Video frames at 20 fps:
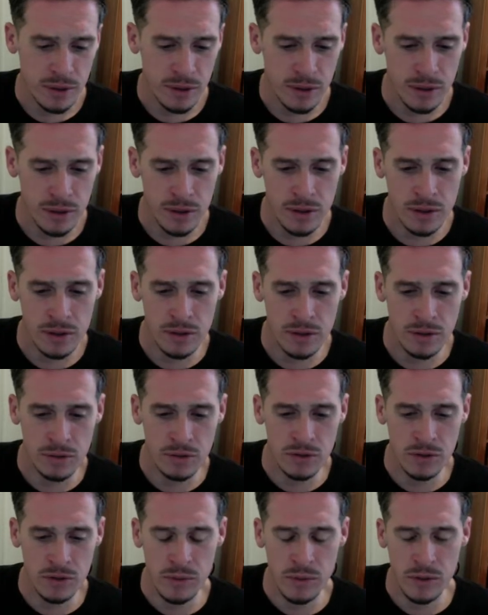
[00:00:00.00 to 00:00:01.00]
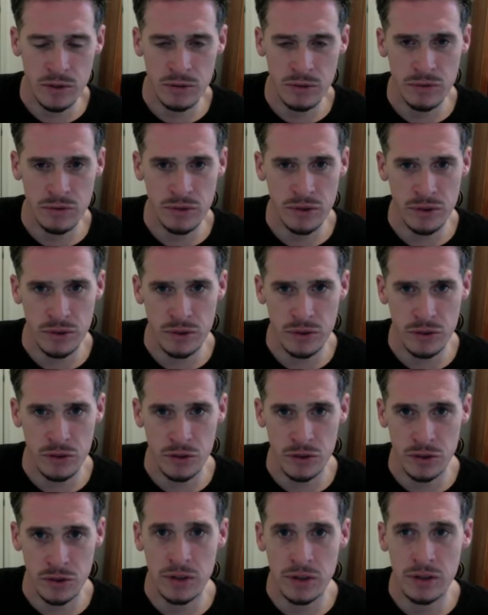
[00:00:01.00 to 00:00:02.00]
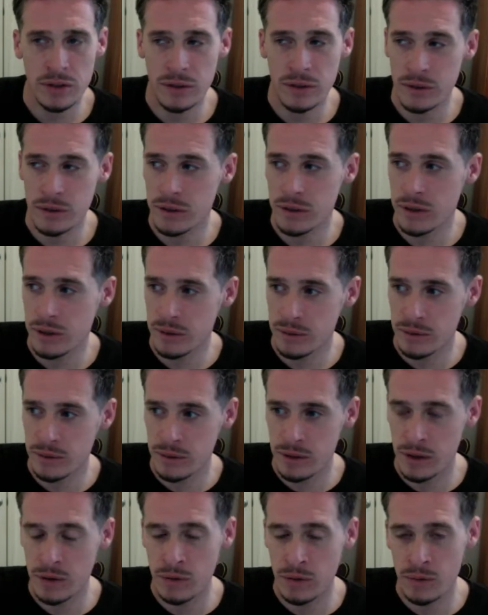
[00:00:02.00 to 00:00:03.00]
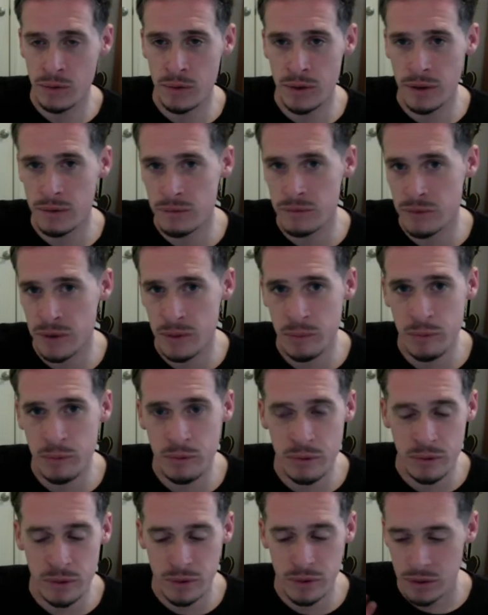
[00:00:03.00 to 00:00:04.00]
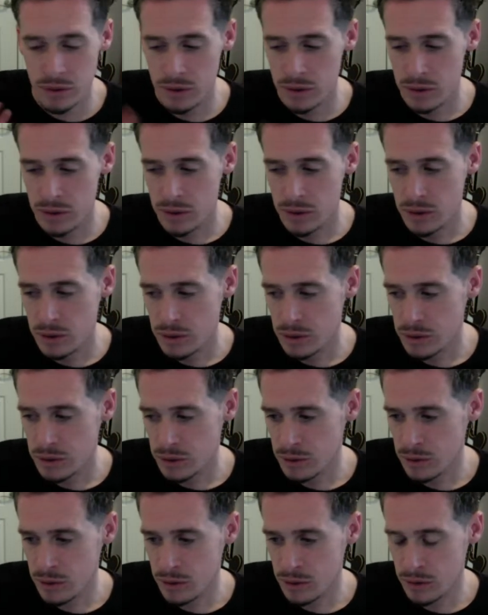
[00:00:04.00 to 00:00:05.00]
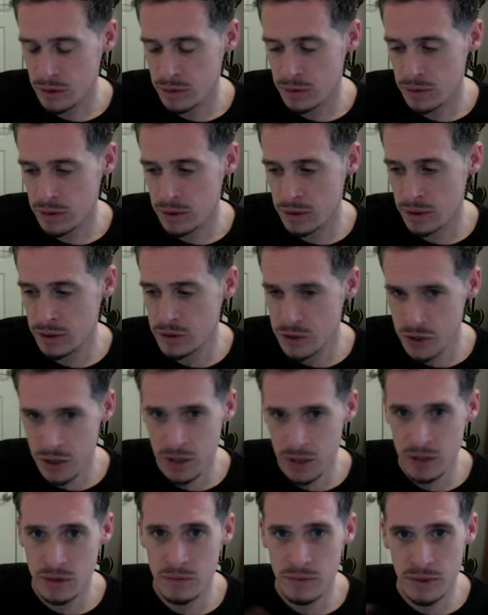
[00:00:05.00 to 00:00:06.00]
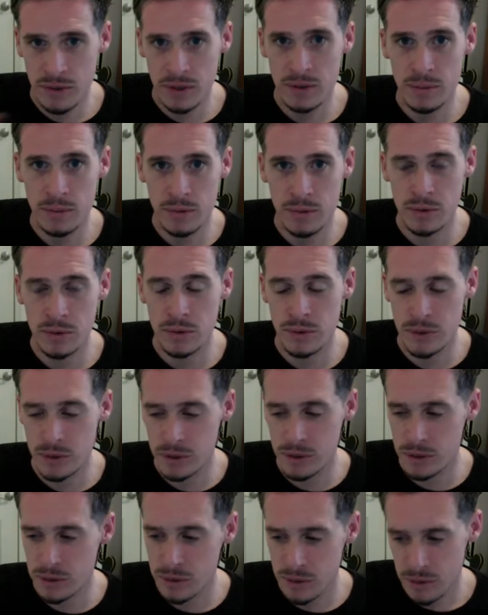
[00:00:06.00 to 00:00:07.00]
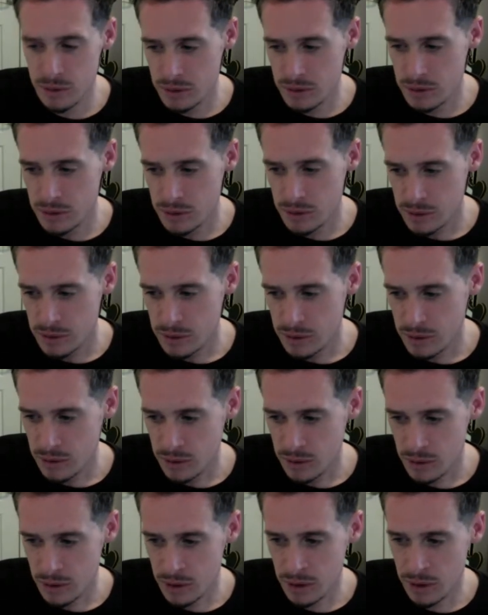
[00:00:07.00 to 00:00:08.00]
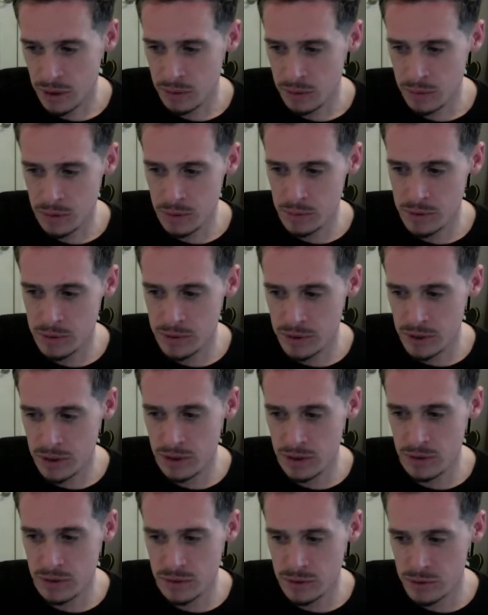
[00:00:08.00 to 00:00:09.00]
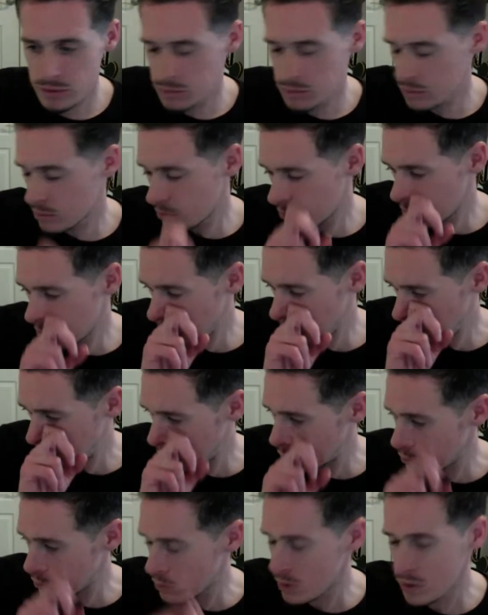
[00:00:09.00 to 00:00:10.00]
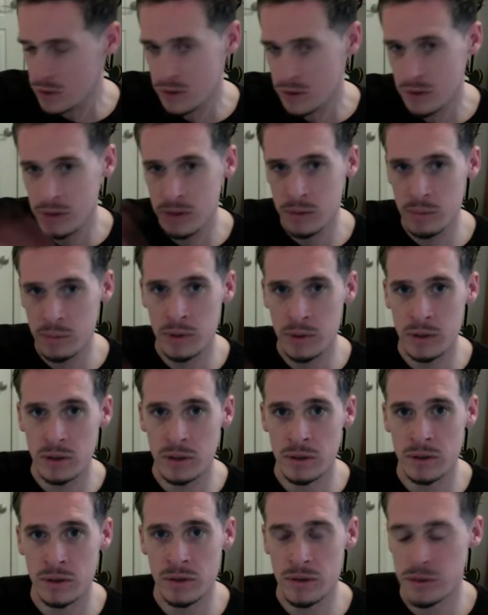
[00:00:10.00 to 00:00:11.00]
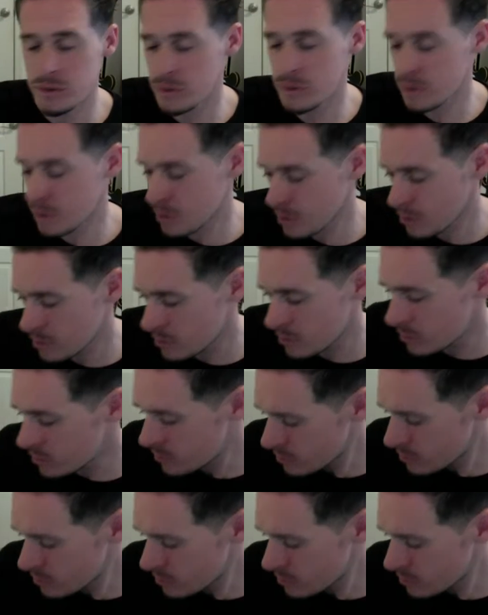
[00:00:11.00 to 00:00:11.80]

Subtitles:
it just makes you feel like shit, like getting all that vapor. And I chain vape, so like I don't want to be taking such drastically big hits, and